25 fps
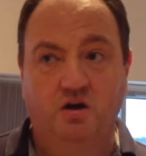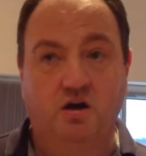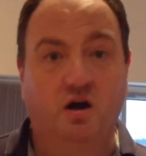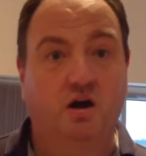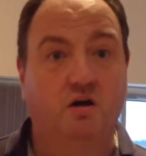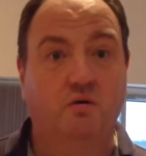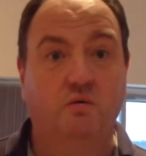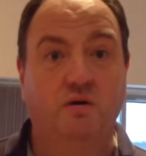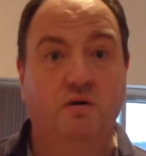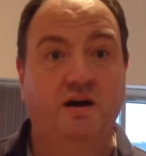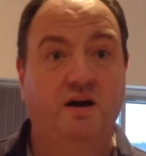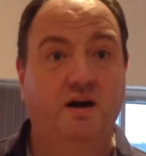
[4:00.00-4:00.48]

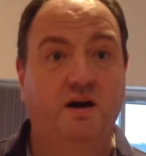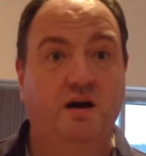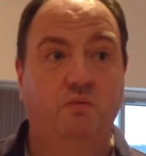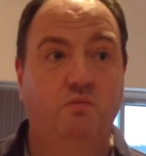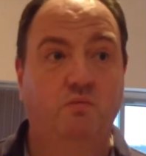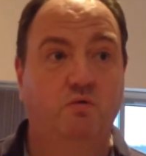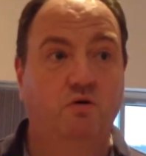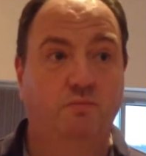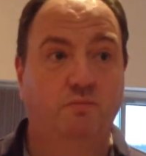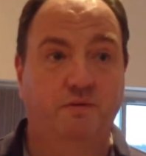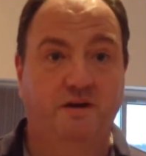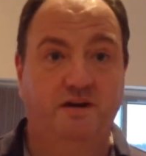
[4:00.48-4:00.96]
Carl Wheeler
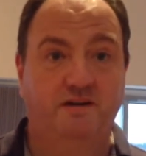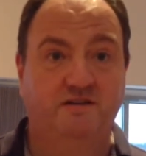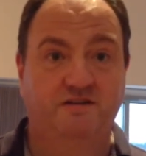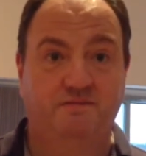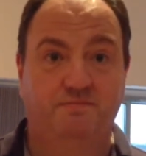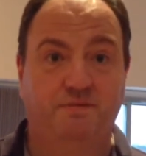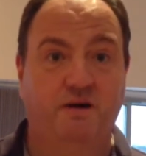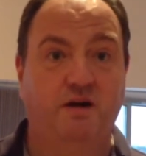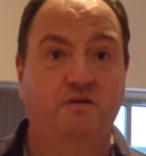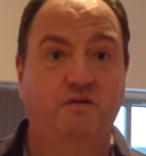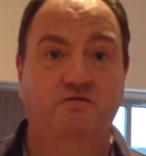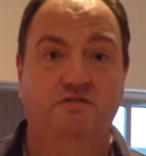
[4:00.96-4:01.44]
will be
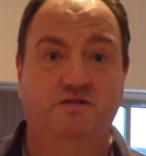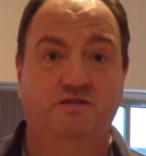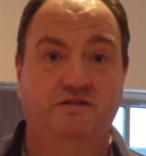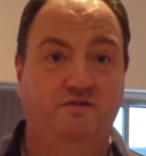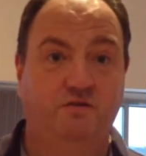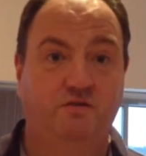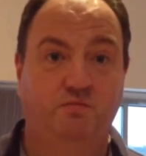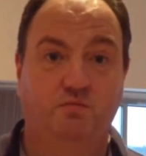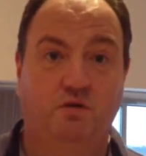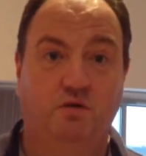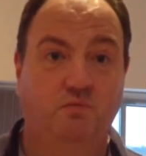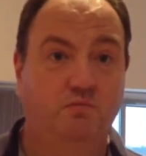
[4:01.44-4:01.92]

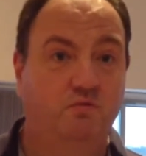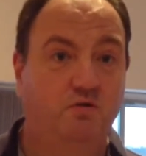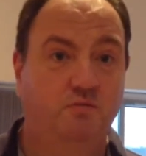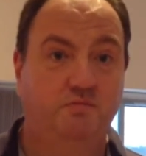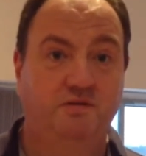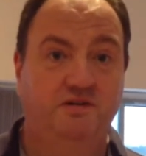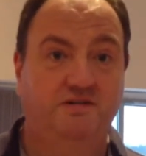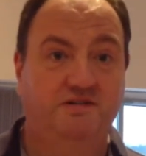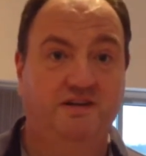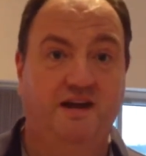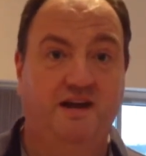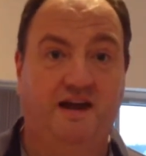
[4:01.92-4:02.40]
explosive. You won't want to
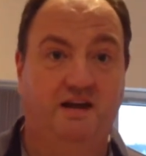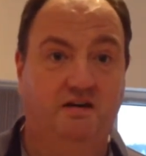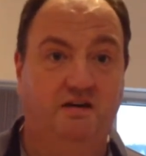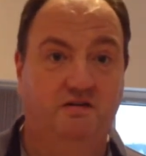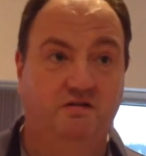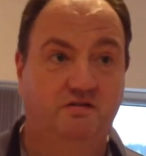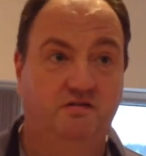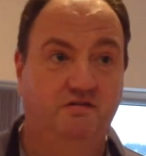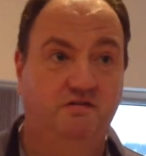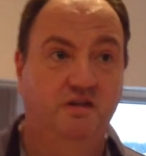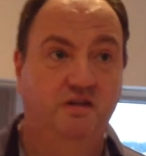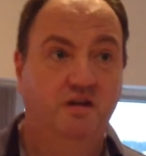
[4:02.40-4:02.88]
miss that,
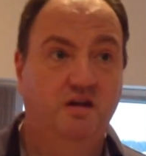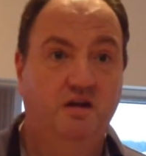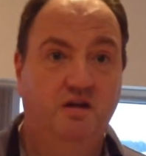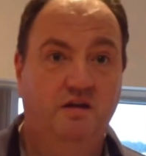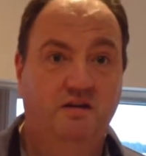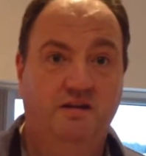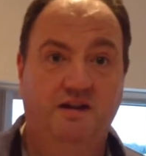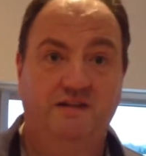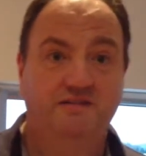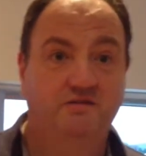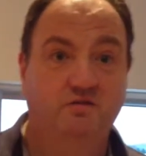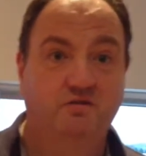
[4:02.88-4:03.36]
because
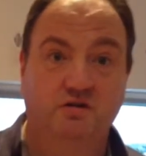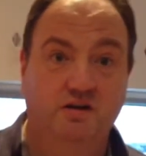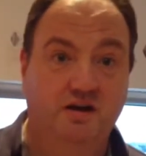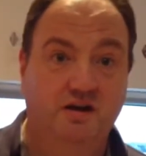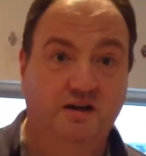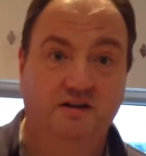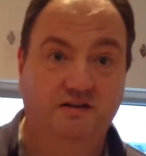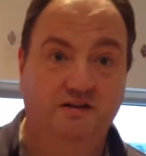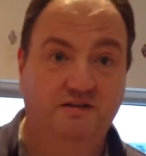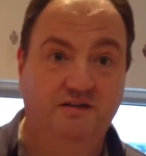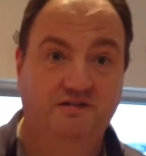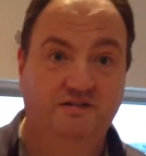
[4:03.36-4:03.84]
that's not
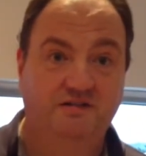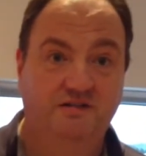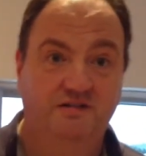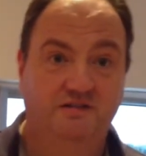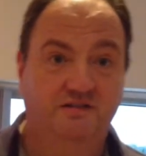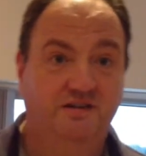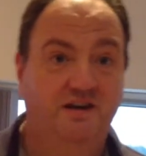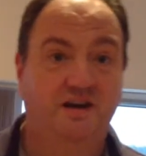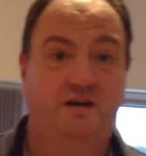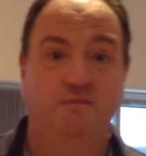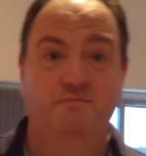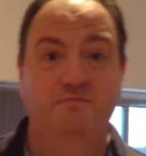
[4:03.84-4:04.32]
going the
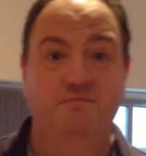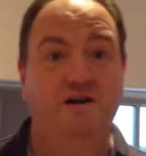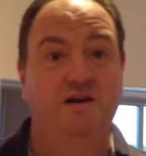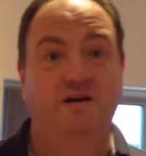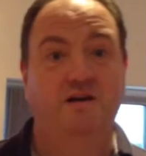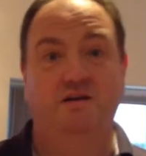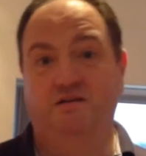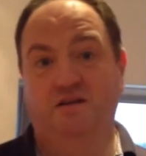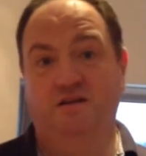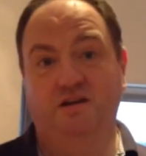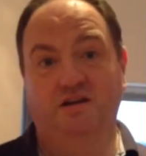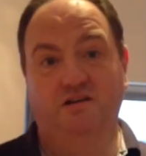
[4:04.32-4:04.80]
distance in a
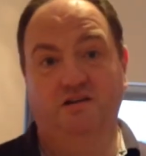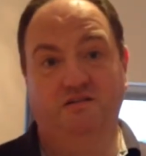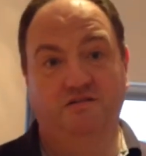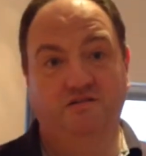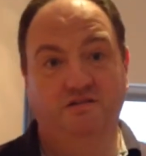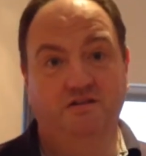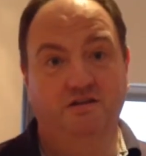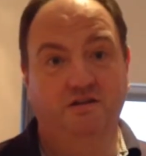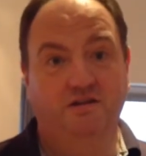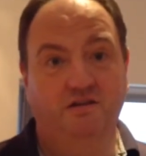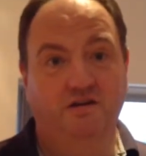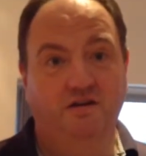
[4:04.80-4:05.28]
million
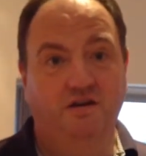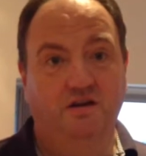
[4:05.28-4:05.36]
years.